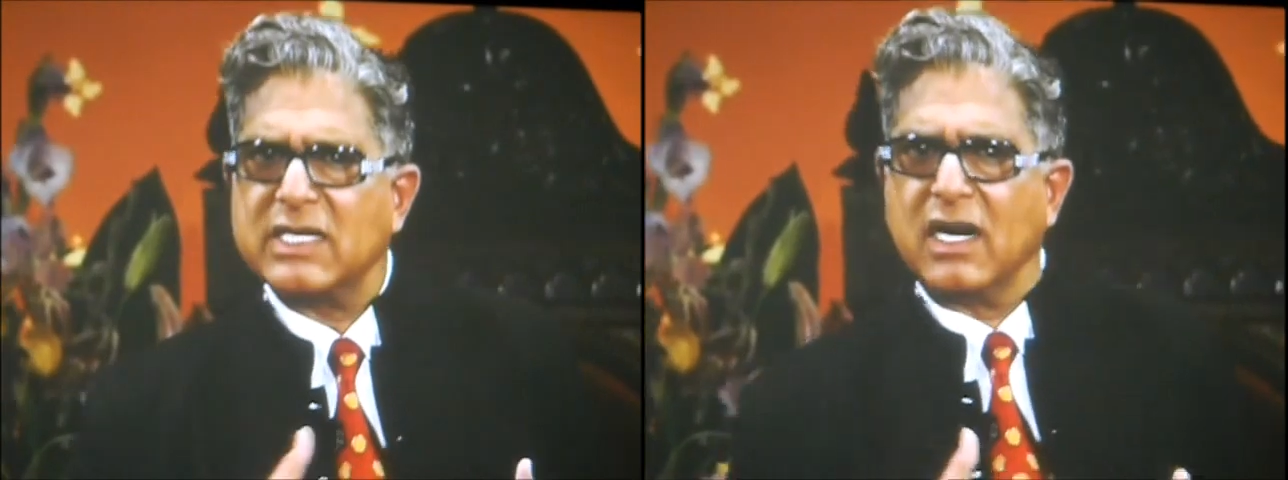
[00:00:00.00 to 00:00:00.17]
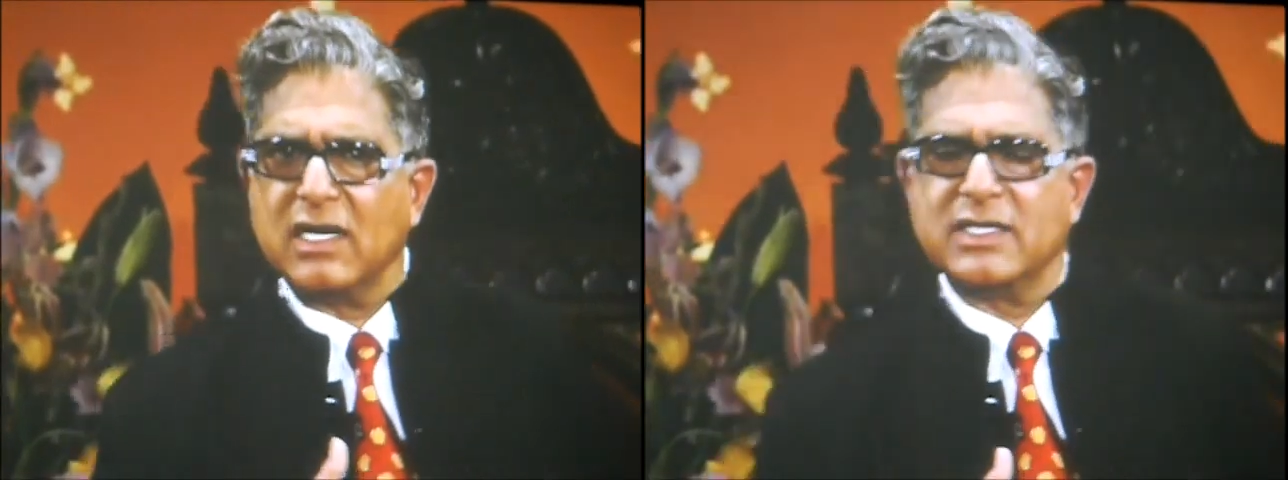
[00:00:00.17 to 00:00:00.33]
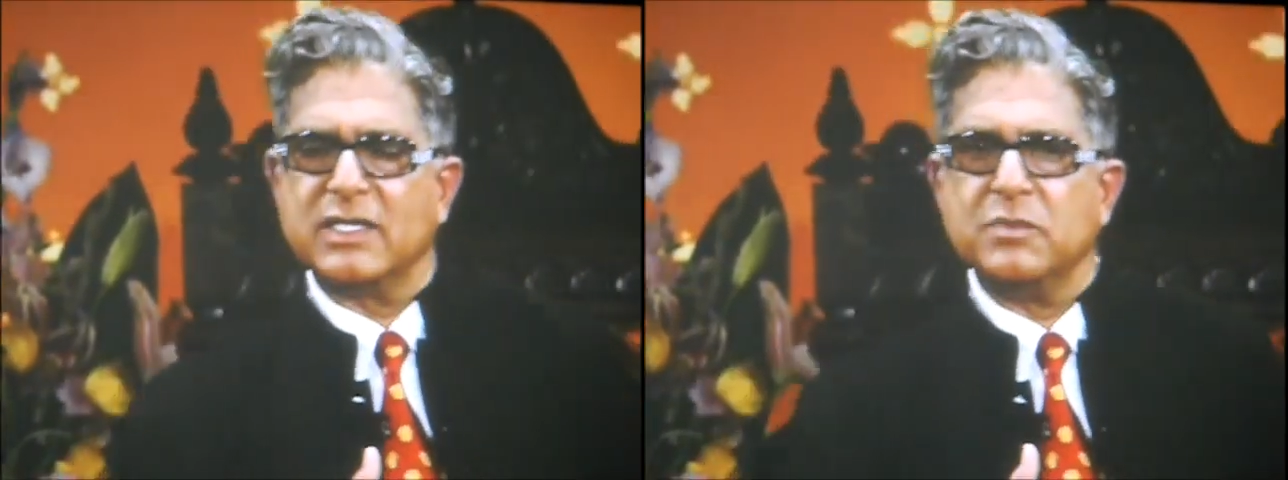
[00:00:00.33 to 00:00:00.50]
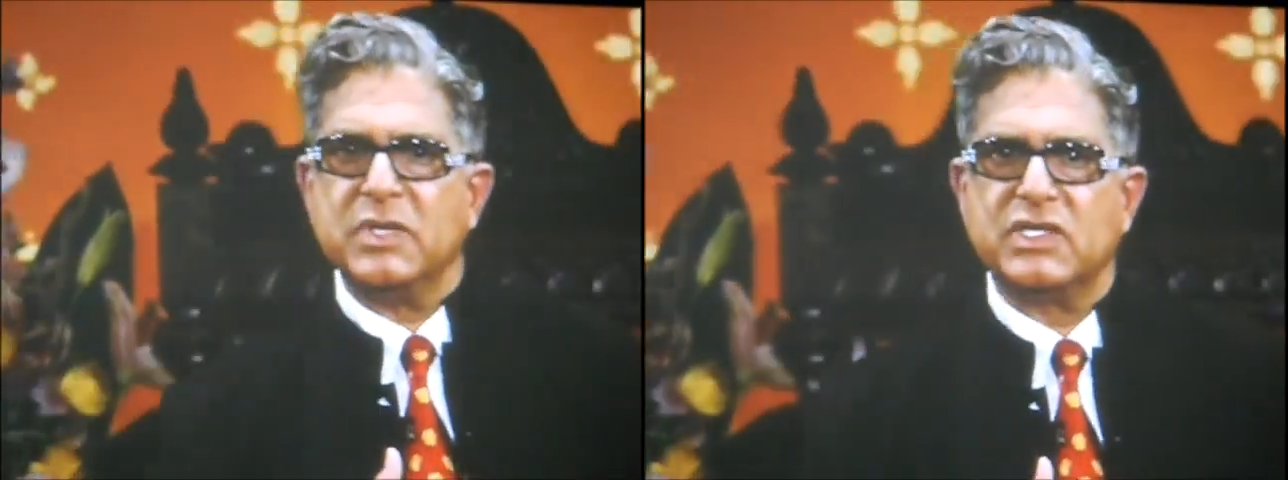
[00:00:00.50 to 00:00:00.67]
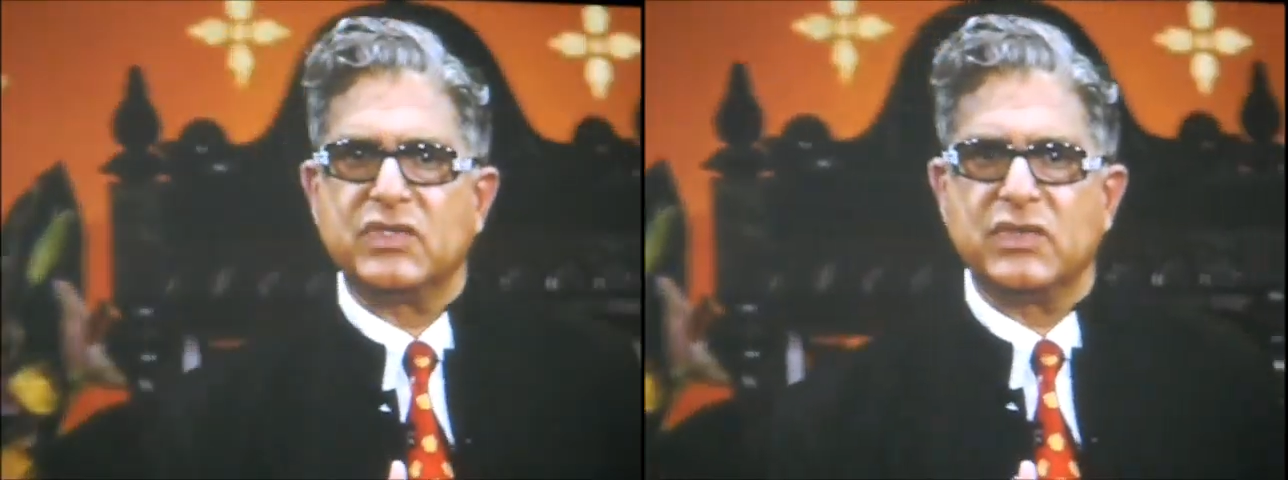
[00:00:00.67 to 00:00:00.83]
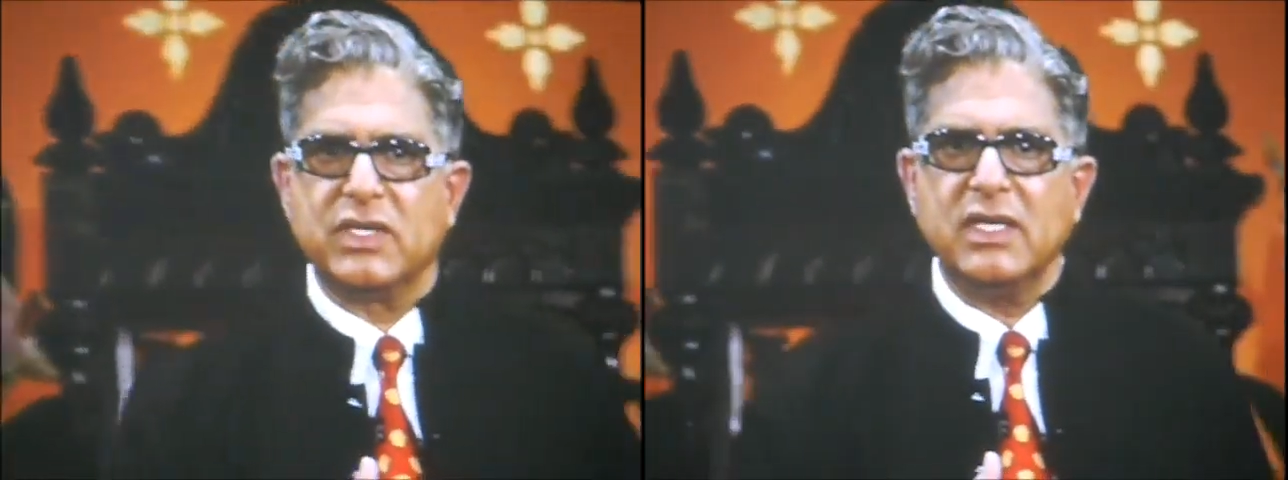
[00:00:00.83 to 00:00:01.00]
aren't a
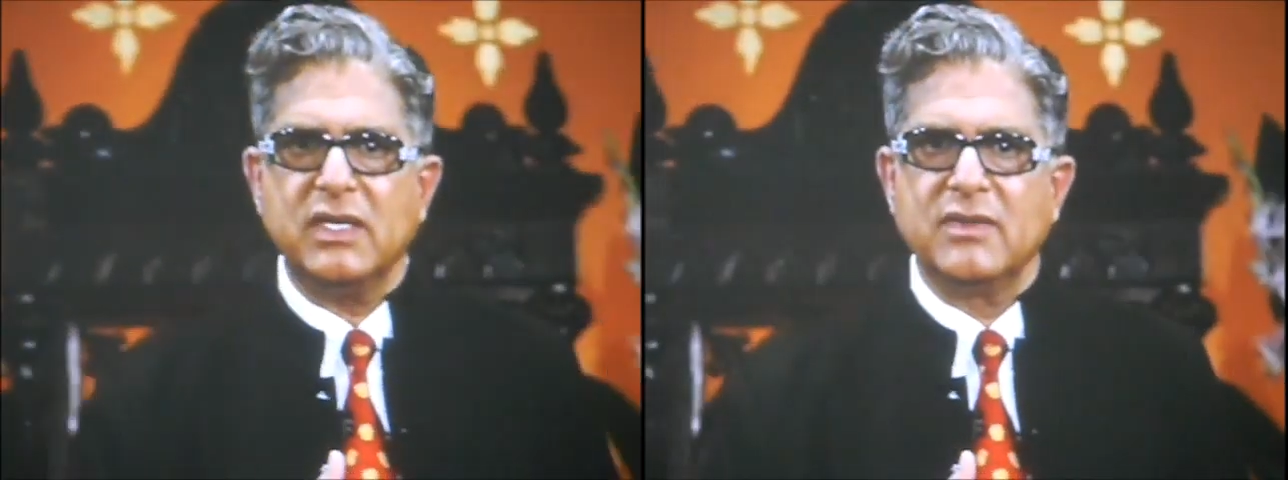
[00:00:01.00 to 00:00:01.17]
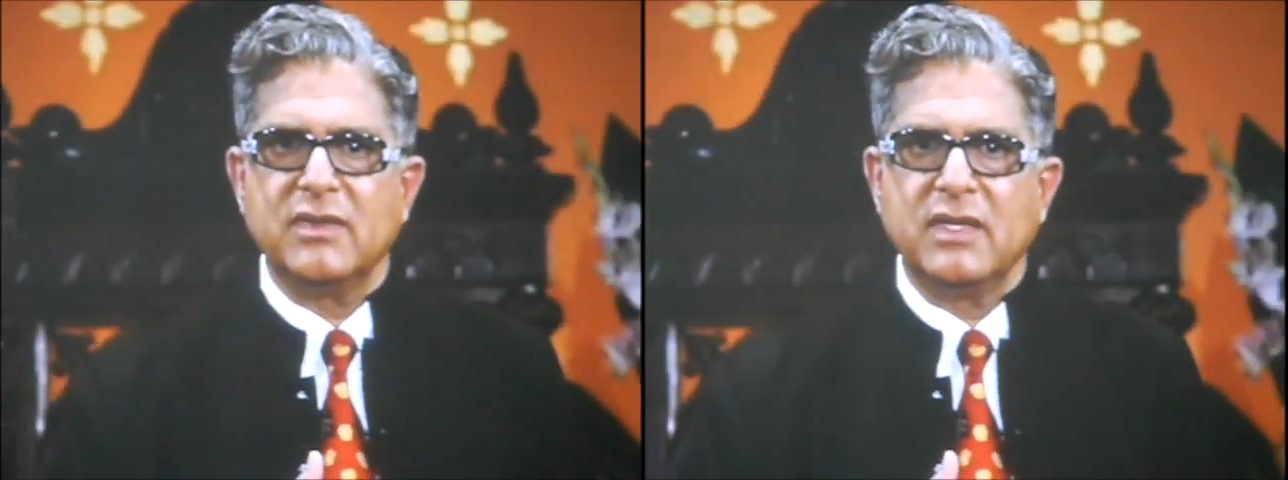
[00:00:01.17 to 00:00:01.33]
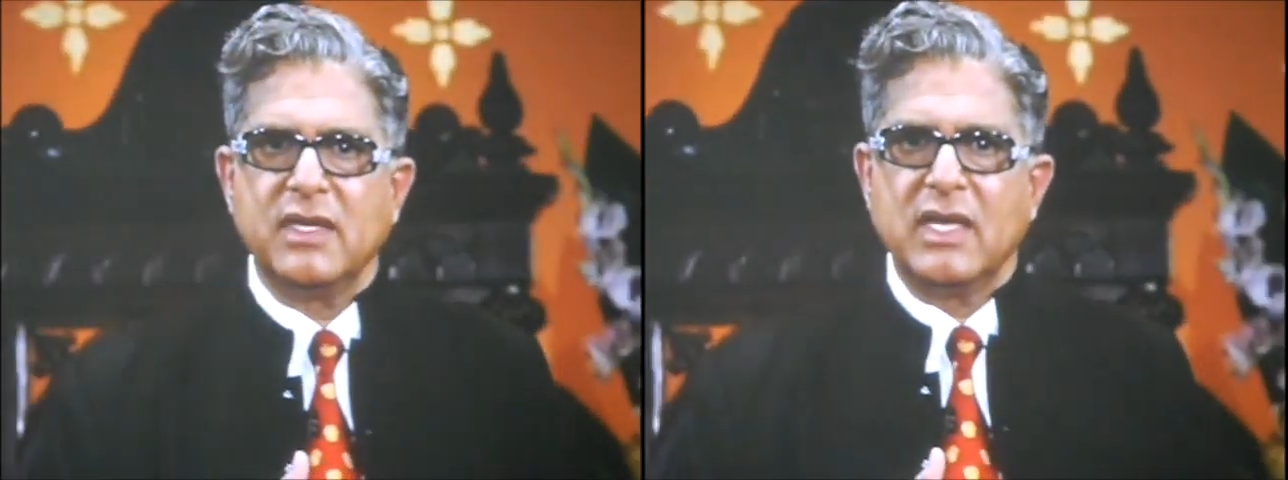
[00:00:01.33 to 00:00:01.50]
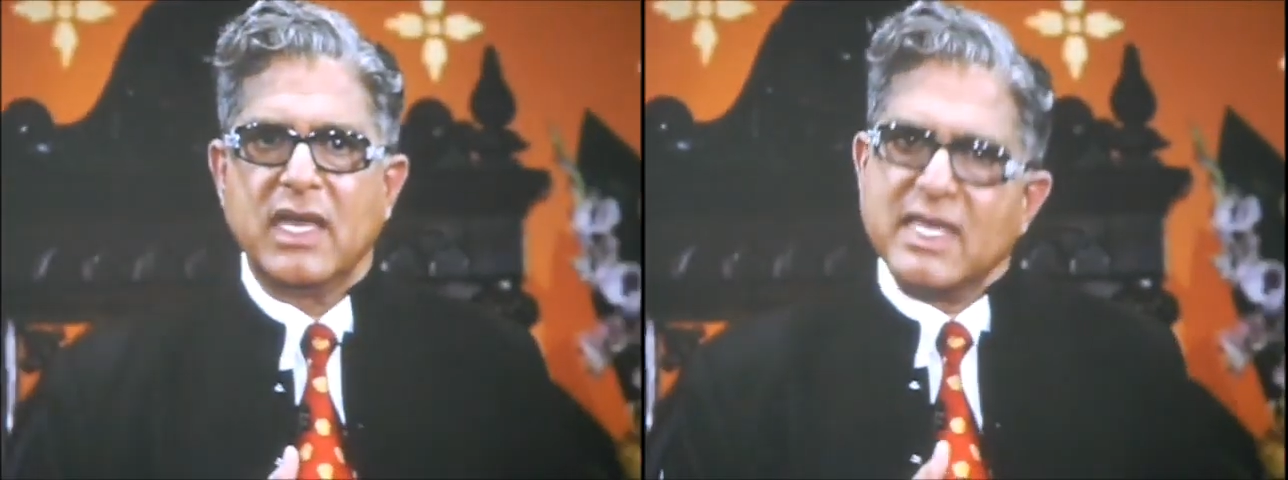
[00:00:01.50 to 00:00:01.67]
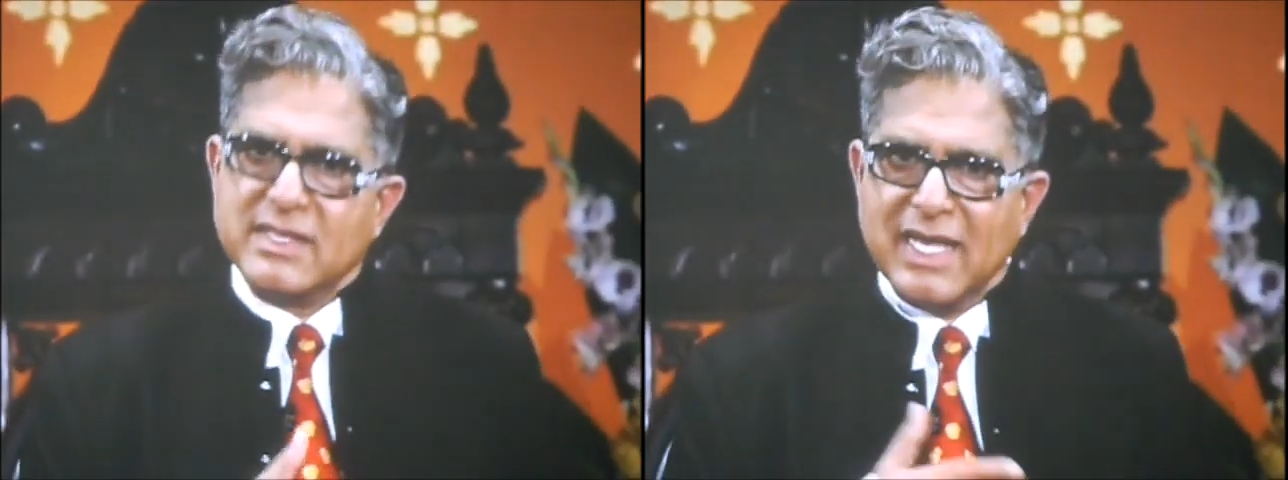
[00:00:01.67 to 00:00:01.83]
mystery, and